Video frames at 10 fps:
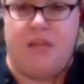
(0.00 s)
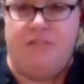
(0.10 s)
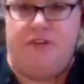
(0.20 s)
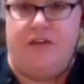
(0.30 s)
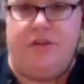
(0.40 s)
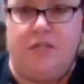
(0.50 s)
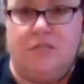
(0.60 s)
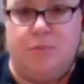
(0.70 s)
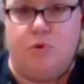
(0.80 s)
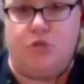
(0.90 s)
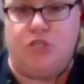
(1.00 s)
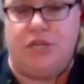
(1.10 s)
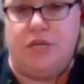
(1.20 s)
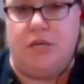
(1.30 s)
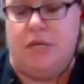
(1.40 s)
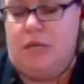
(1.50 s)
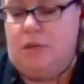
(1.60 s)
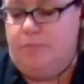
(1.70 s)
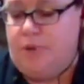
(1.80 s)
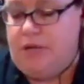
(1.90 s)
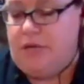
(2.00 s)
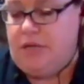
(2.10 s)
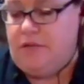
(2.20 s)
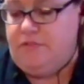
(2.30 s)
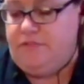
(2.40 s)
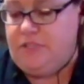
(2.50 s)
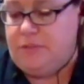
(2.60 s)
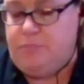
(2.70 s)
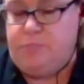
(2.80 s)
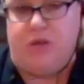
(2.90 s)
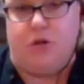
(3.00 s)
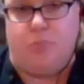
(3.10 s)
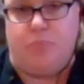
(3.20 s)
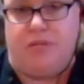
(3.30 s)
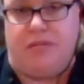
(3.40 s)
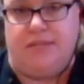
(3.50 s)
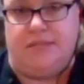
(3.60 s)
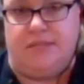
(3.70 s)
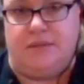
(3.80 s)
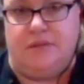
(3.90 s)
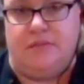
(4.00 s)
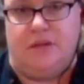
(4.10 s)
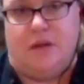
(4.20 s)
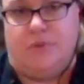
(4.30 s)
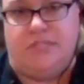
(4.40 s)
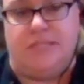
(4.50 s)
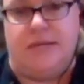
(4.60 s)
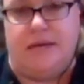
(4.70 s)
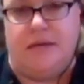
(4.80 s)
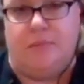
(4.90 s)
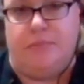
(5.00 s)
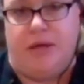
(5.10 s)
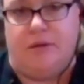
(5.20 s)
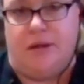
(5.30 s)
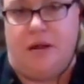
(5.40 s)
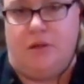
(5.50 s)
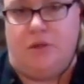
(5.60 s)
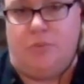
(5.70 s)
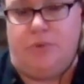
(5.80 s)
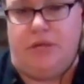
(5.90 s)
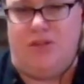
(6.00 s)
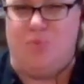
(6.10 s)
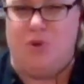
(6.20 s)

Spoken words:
a 5-ounce portion, but if it's a bigger piece, then I would say pound it out a little bit.